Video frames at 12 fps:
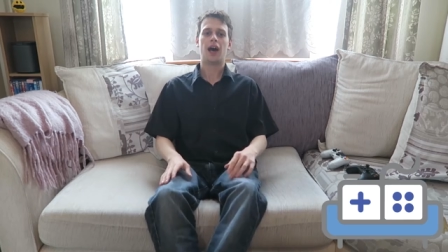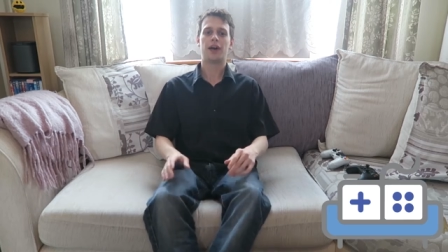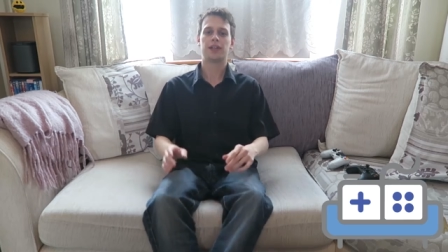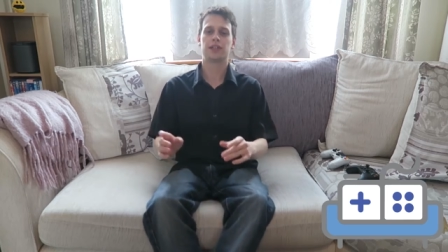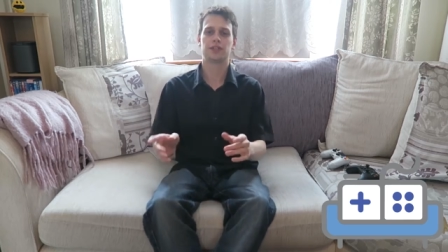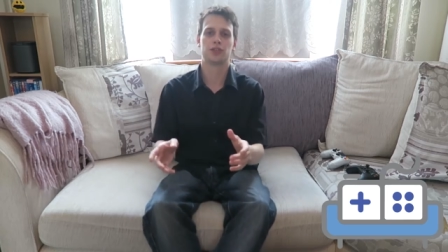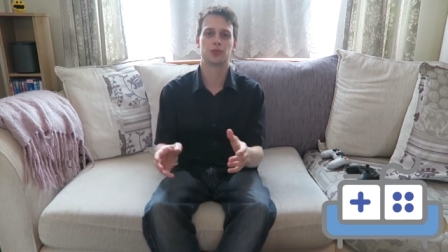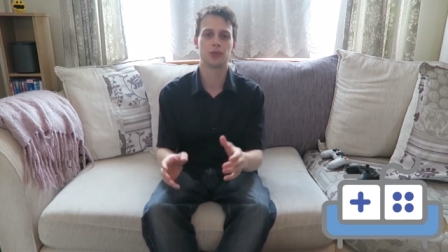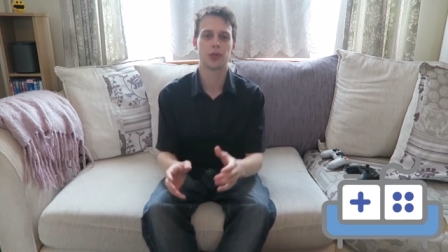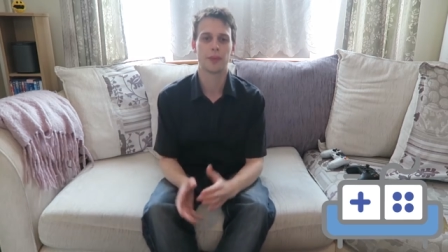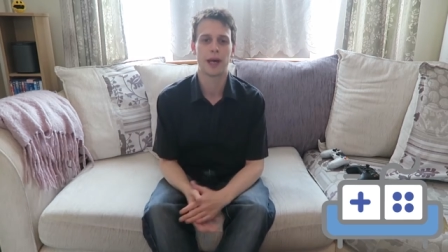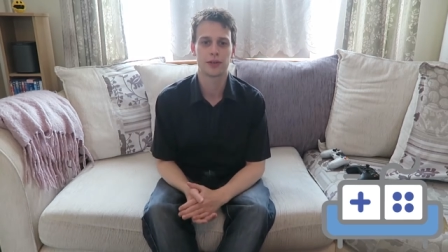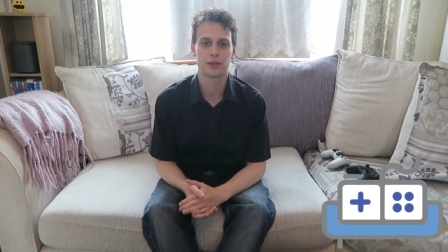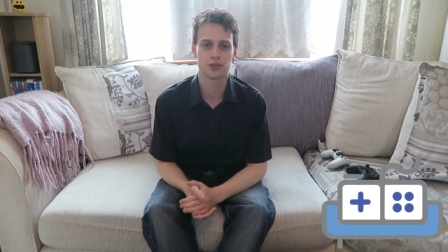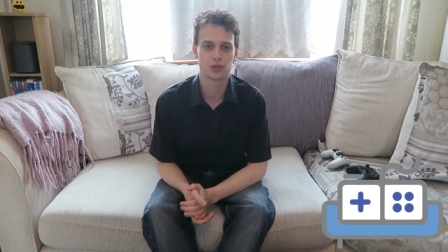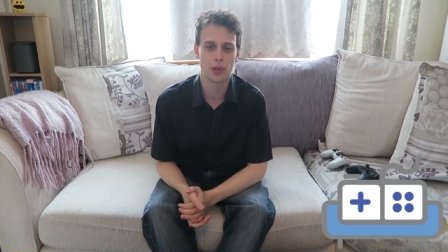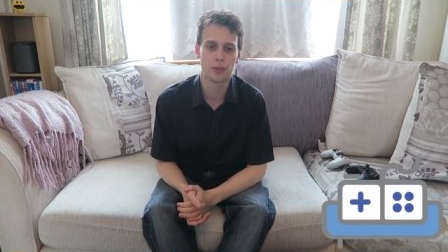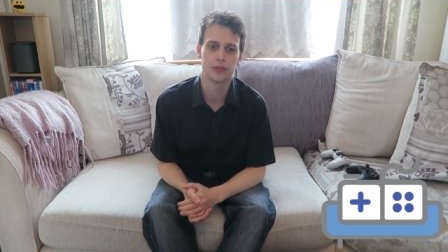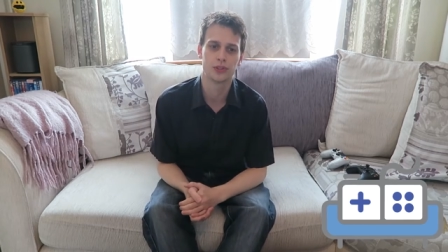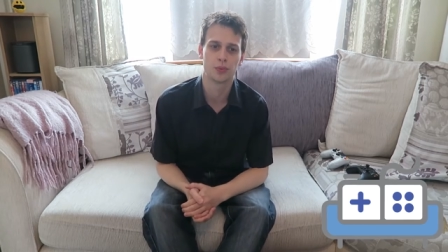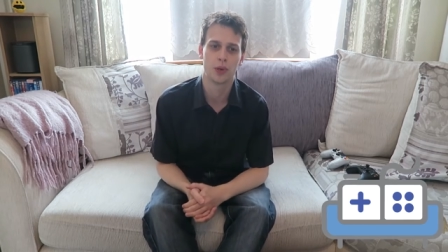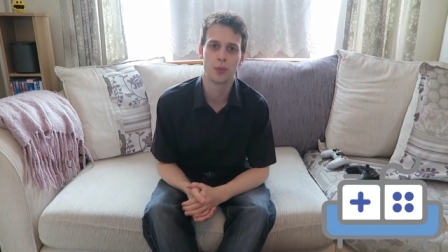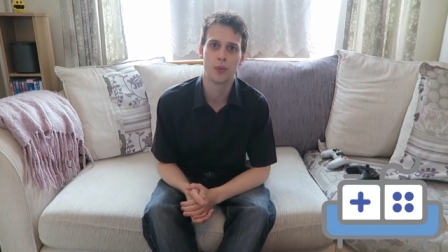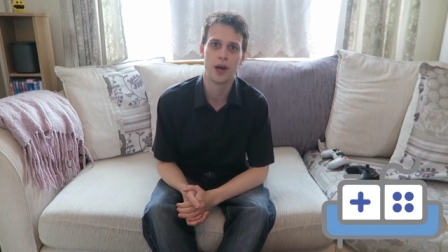I'd like to talk about controllers,
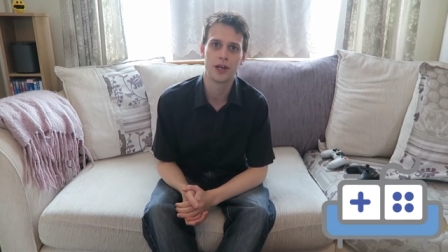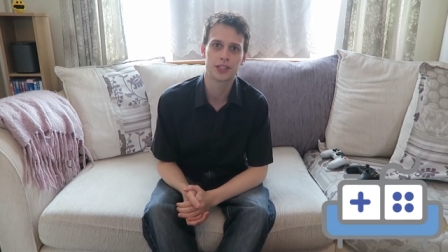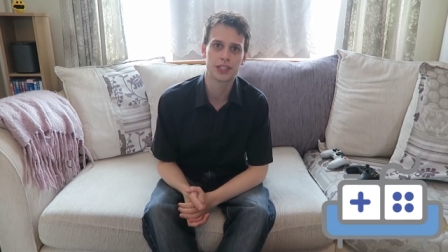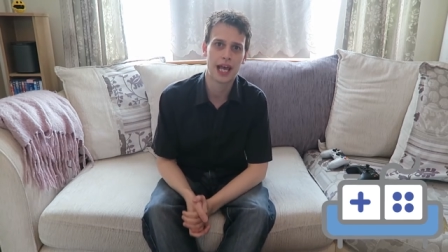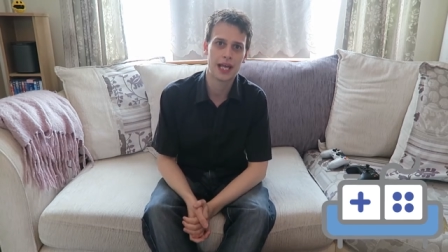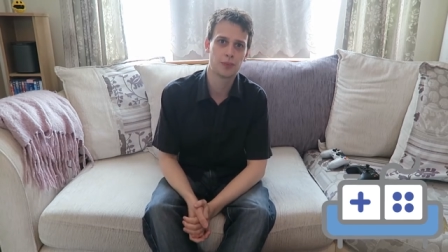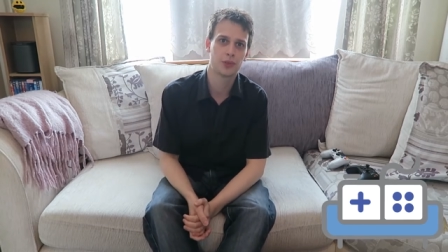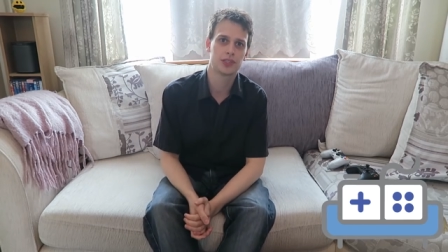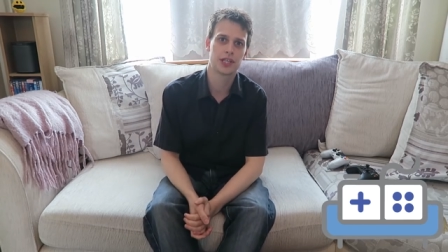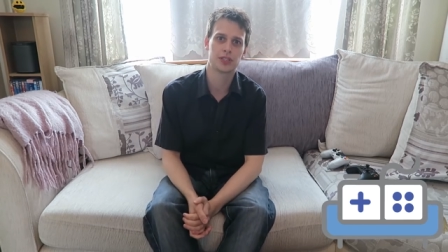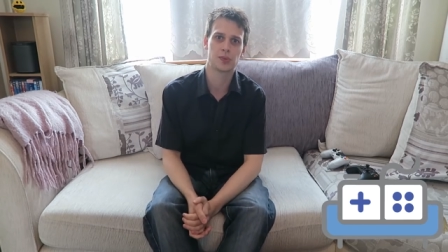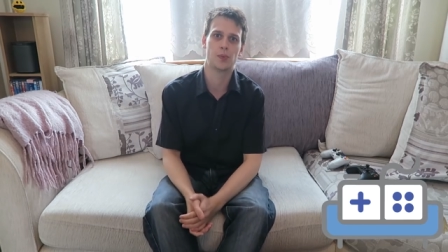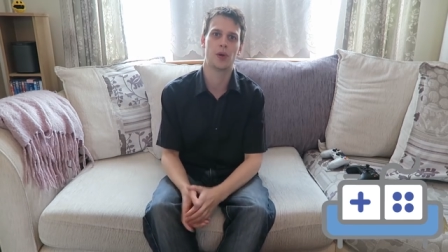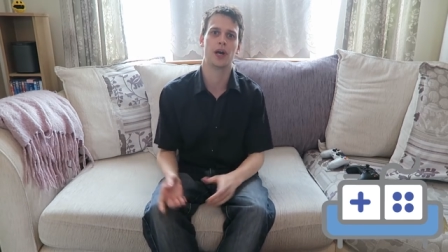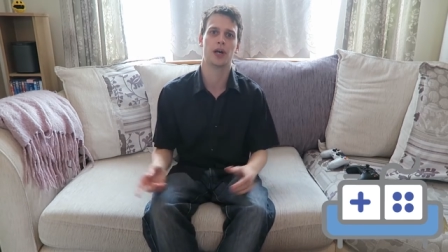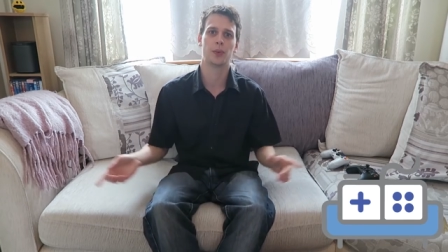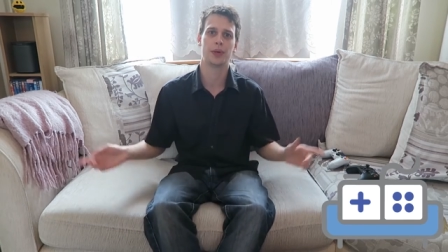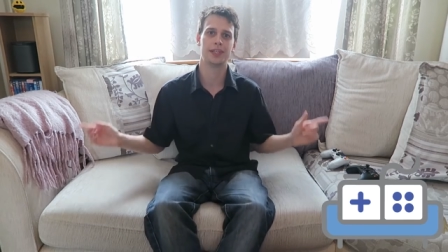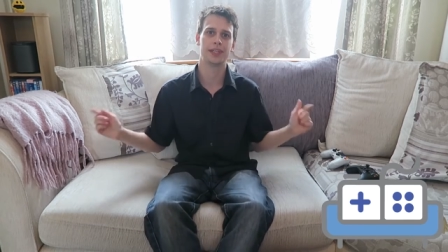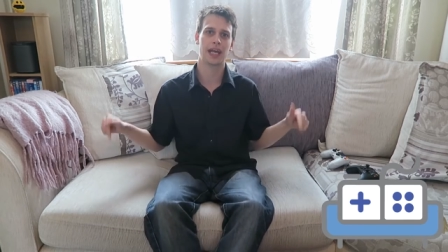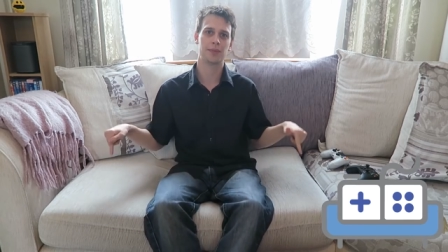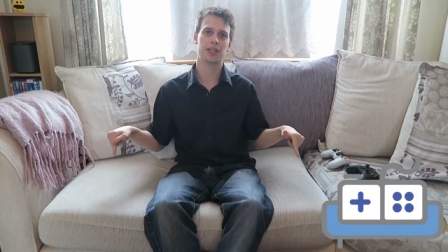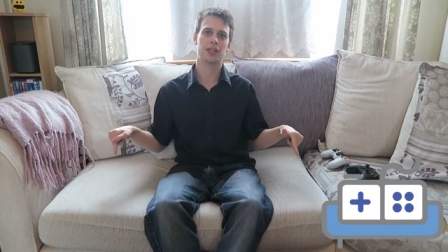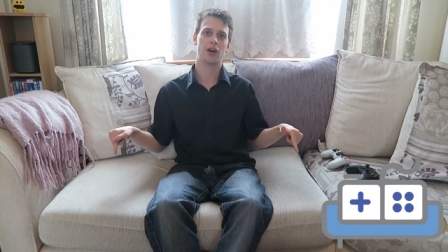what works and what doesn't work when
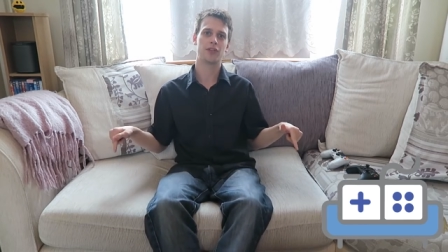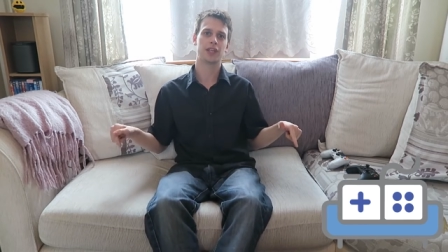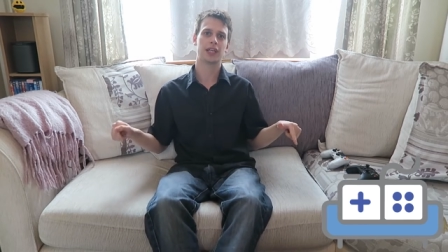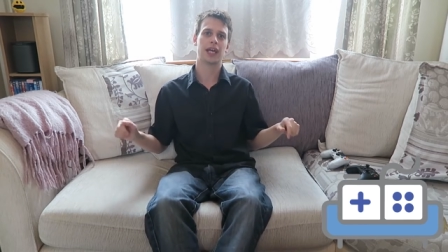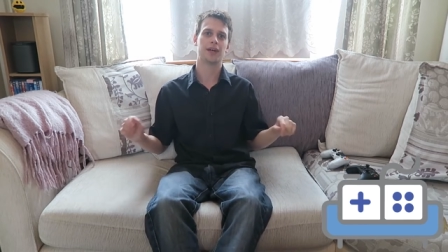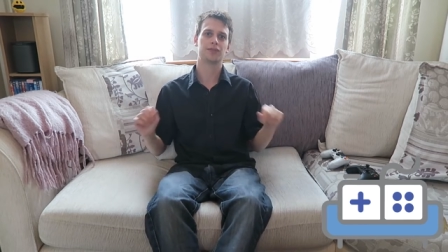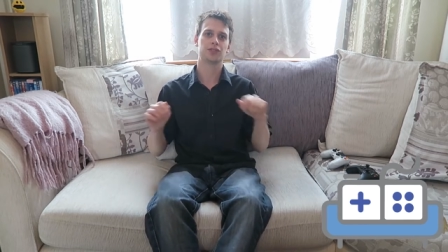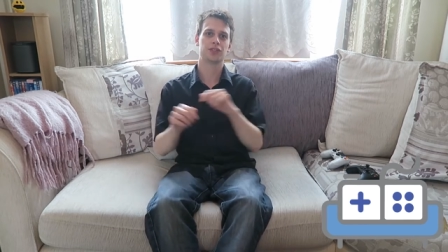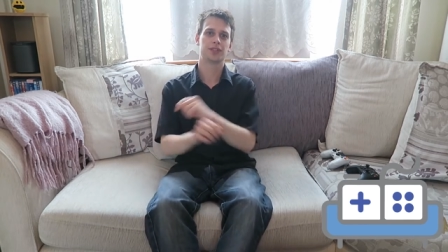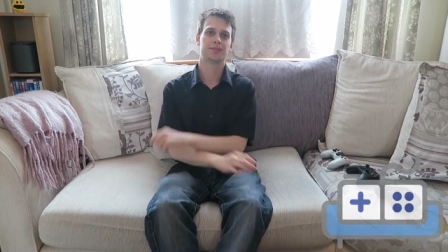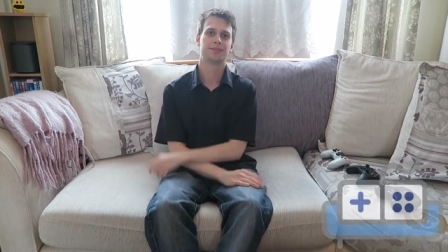gaming on the couch.